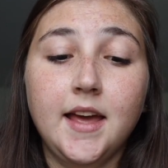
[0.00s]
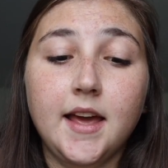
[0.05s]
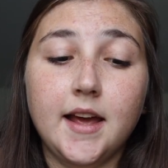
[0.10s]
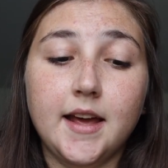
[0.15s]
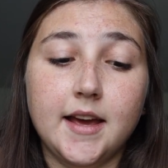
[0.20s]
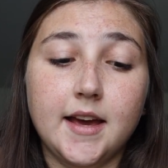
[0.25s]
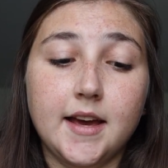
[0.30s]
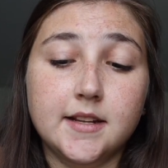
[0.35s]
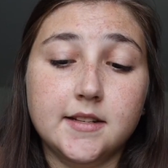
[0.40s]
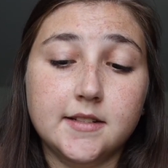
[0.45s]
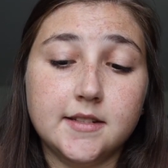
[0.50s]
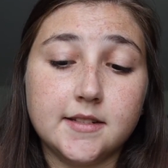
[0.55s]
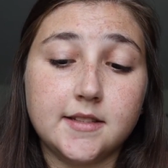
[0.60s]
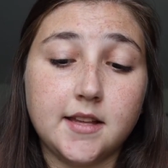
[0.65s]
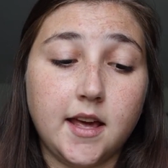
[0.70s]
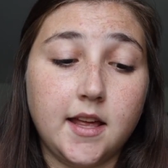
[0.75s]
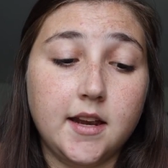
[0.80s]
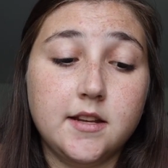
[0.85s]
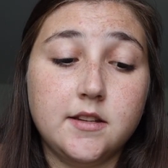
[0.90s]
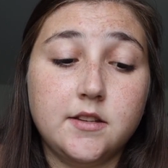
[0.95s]
and
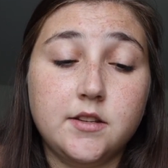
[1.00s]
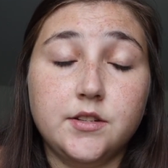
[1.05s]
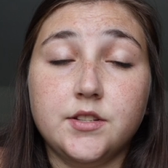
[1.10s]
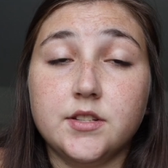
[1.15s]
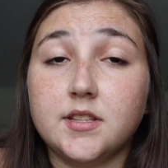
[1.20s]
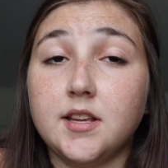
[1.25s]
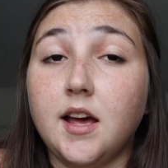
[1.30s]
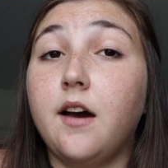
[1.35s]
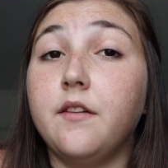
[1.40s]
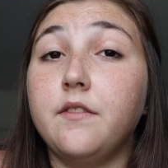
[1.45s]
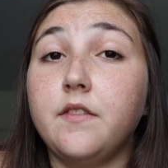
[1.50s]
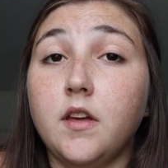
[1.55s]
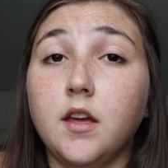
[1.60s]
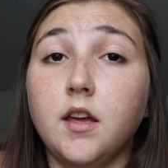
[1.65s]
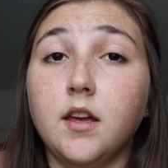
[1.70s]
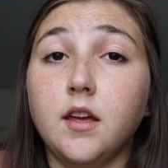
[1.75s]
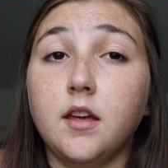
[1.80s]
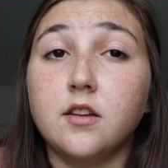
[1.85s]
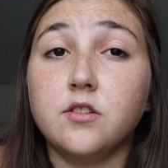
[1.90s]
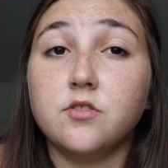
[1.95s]
decided to just have
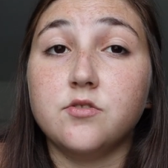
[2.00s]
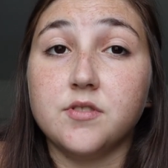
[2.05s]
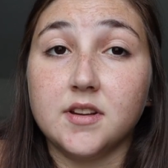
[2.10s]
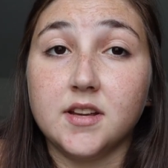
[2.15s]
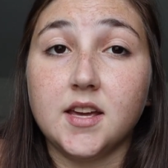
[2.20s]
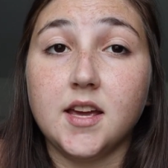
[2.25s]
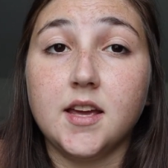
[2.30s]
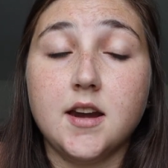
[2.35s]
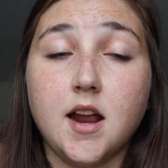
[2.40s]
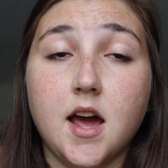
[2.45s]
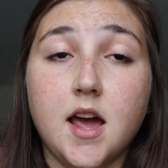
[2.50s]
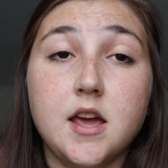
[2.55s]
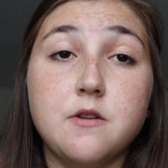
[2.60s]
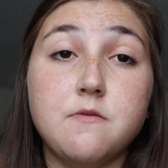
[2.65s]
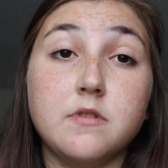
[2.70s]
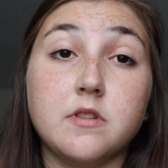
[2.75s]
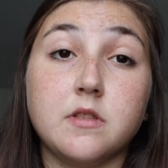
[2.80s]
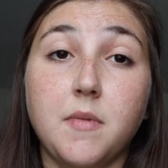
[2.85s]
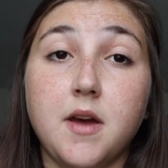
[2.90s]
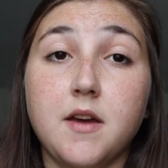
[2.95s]
a drinking
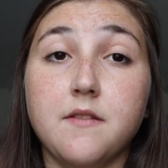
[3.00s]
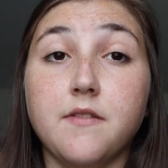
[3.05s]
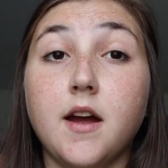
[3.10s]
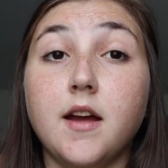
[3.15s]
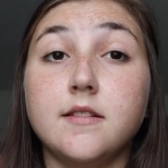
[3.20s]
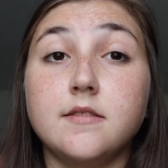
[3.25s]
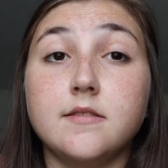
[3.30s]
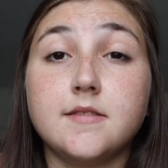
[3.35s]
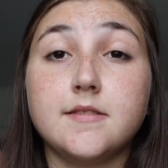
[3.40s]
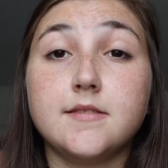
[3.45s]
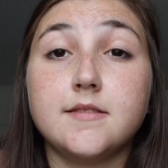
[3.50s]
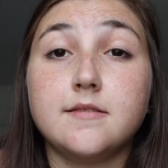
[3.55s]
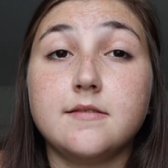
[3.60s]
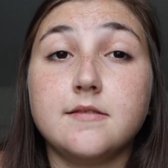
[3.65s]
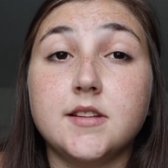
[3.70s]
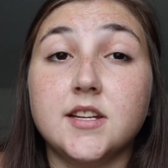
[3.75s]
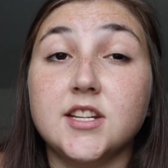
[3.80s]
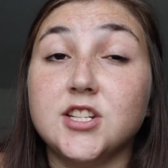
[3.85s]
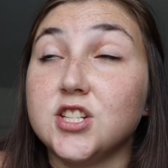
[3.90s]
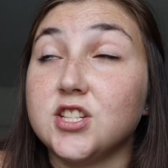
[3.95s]
night with my friends
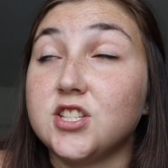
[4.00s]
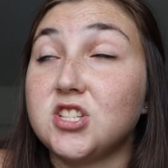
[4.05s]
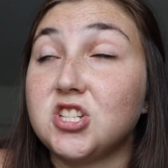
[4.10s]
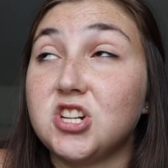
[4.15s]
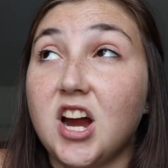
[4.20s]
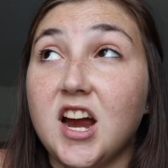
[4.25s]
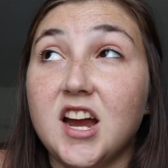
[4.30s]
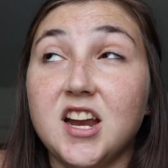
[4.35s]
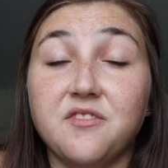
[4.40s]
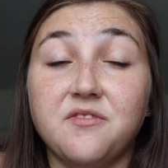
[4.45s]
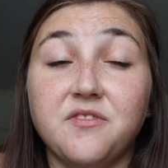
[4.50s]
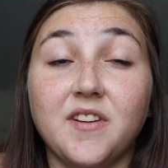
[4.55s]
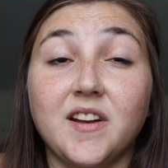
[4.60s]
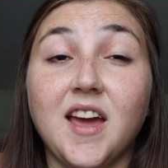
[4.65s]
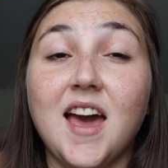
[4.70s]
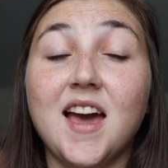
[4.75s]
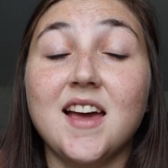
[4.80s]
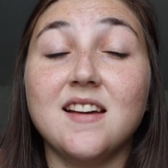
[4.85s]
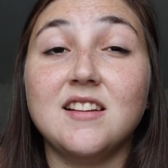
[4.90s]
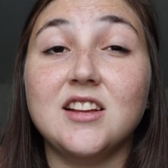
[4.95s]
to just try to
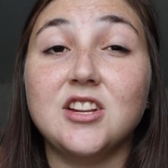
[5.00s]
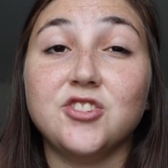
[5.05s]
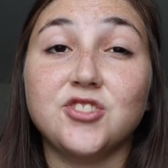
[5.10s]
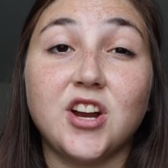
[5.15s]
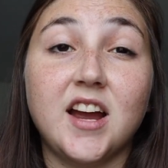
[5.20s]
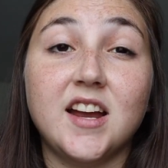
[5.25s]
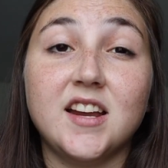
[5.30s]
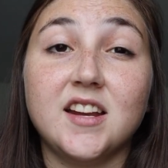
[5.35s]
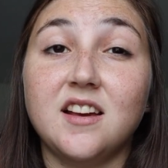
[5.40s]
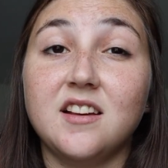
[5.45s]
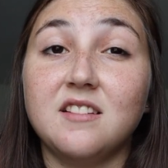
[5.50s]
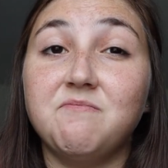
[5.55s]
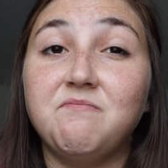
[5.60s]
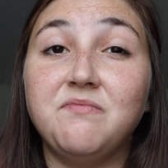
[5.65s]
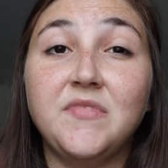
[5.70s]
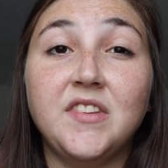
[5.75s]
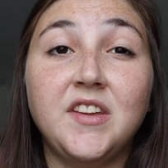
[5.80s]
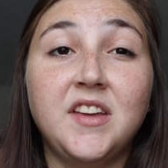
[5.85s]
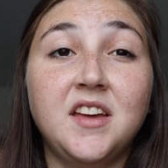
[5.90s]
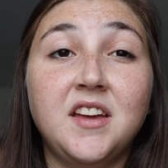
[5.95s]
forget and try to
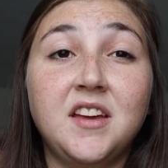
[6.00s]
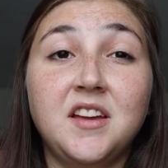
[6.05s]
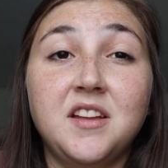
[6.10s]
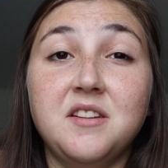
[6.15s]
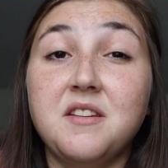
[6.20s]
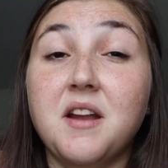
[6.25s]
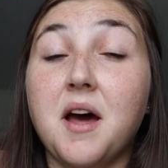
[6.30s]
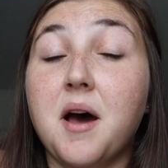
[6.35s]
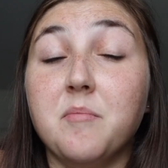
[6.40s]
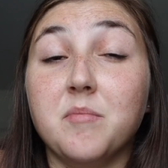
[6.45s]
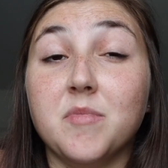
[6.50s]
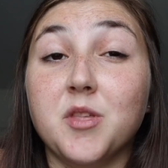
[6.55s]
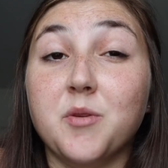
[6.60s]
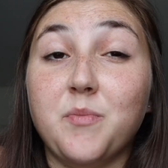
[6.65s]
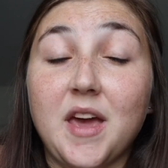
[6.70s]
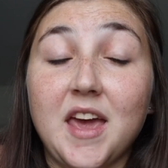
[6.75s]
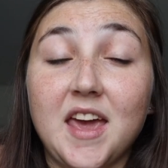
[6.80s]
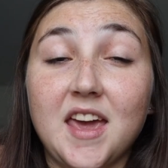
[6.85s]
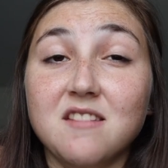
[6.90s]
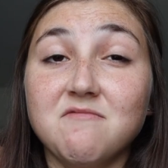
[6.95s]
numb the
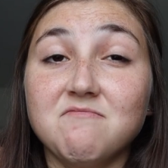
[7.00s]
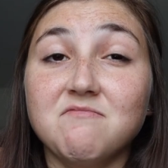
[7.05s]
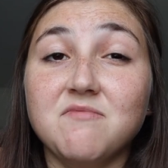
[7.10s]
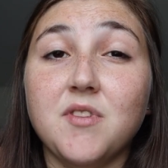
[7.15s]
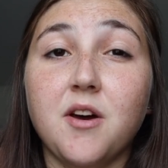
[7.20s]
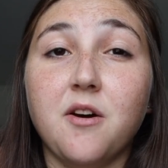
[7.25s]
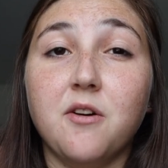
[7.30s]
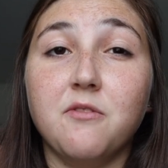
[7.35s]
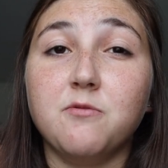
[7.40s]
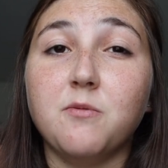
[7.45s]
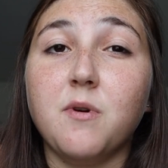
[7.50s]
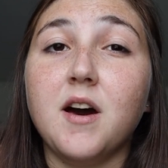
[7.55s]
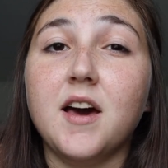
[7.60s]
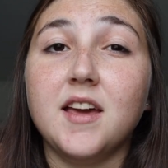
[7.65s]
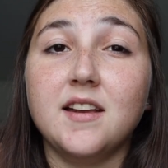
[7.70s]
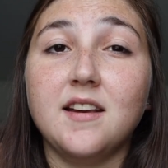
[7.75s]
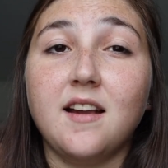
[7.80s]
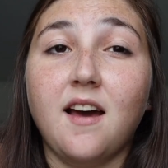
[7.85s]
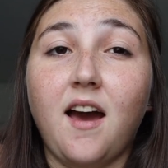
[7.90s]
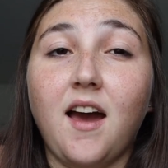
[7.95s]
pain of
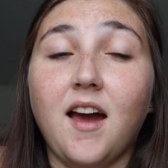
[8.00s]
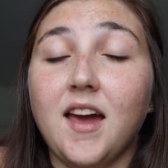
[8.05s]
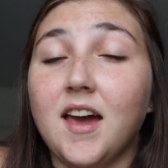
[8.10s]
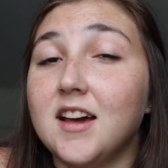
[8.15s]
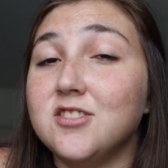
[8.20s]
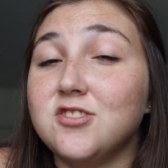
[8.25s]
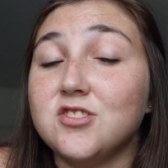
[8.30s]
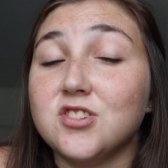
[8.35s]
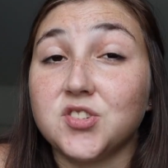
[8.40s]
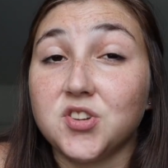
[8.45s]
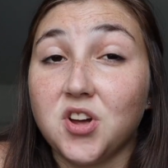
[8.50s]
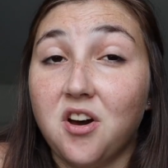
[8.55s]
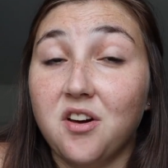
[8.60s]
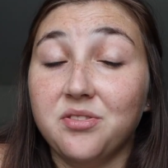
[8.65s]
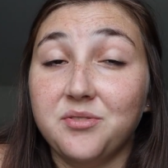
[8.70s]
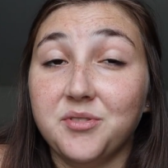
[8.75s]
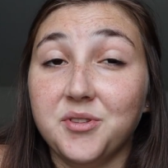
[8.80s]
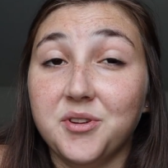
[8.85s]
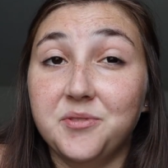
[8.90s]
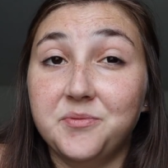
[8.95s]
what I had just
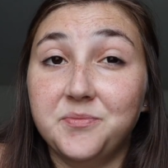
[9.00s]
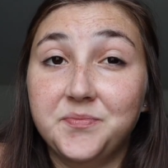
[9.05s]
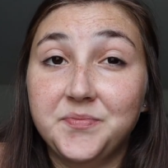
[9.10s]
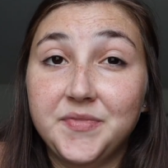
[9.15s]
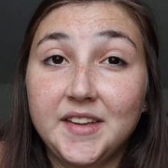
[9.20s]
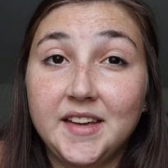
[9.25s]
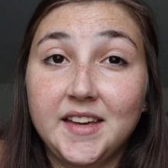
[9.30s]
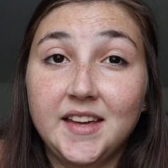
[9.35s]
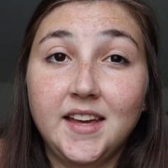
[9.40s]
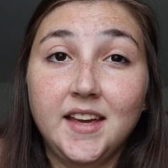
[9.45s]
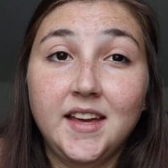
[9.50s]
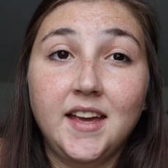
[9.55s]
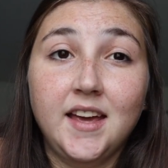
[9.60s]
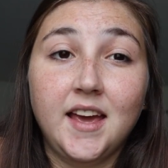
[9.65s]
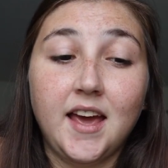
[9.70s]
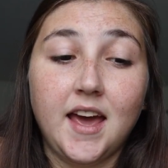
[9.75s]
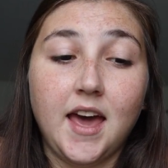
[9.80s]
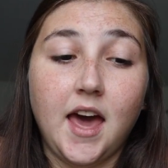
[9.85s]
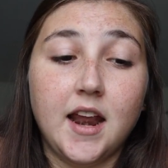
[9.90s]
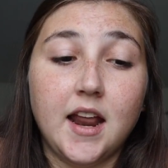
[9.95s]
gone through.
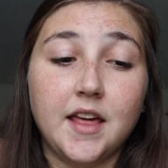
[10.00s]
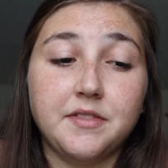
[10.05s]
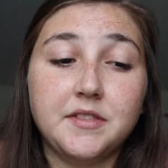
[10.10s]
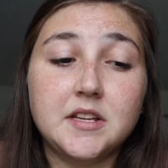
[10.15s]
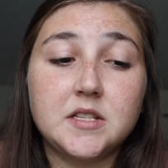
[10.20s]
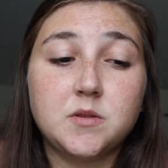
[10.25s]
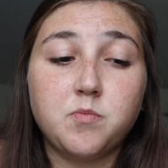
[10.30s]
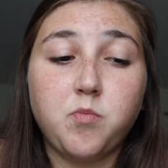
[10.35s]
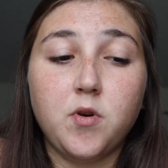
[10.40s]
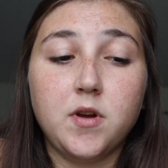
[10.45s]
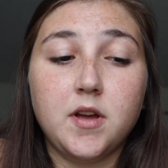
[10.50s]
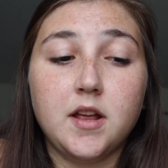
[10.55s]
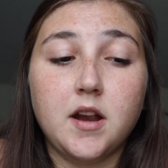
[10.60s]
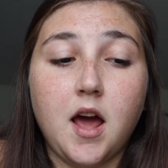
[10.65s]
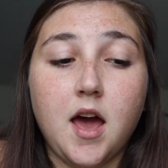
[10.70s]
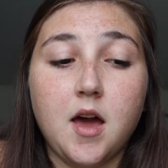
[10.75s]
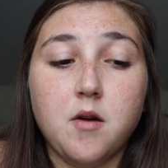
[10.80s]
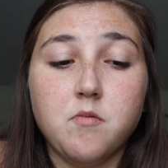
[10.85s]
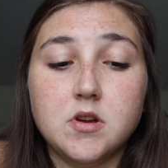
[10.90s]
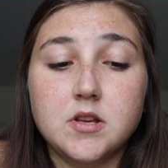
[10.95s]
And at this
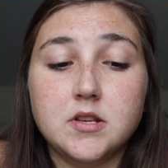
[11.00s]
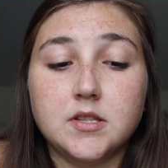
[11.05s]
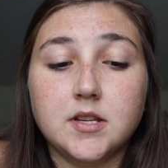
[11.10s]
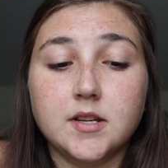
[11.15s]
point, I was